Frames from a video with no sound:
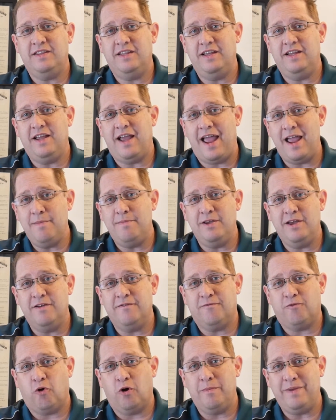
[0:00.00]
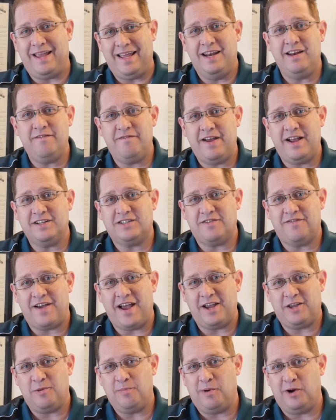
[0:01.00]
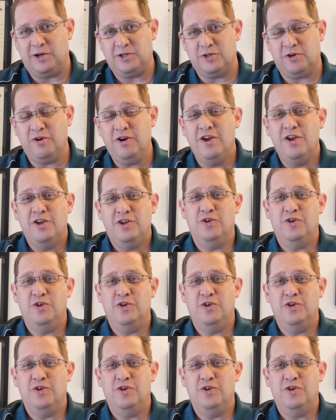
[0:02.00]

the ABN form in advance of acupuncture.